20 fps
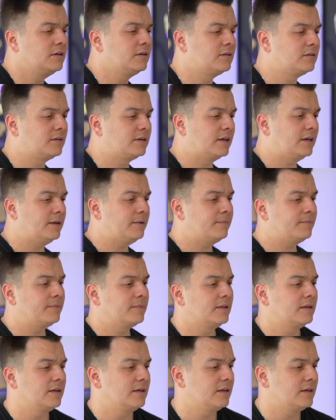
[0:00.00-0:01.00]
Okay,
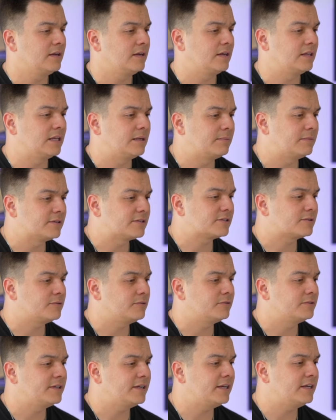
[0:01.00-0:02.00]
and then I'm gonna
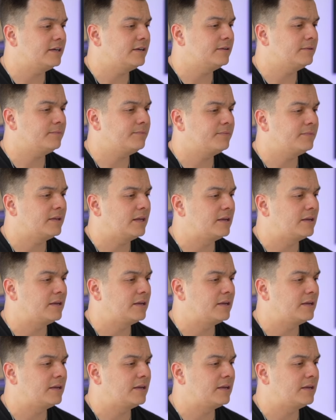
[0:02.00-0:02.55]
scroll down.